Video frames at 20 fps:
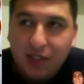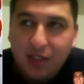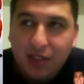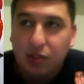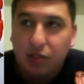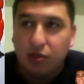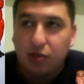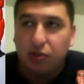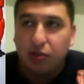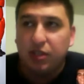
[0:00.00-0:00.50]

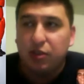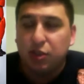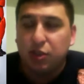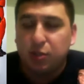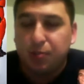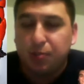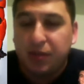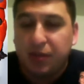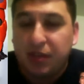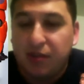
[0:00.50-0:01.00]
Screw you,
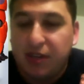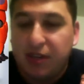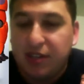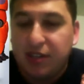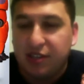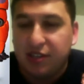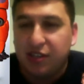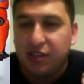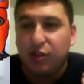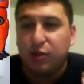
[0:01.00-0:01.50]
Speed
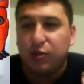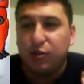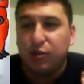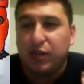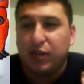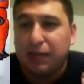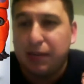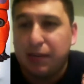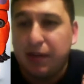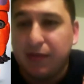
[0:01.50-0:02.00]
Racer or
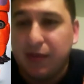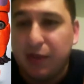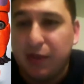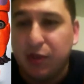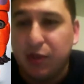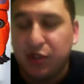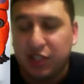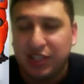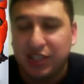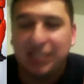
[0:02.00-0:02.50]
Dragon Ball
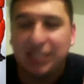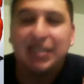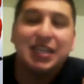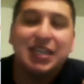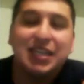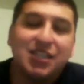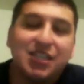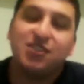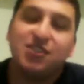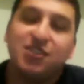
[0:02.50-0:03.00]
Evolution.
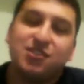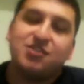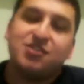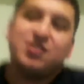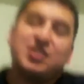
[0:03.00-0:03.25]
This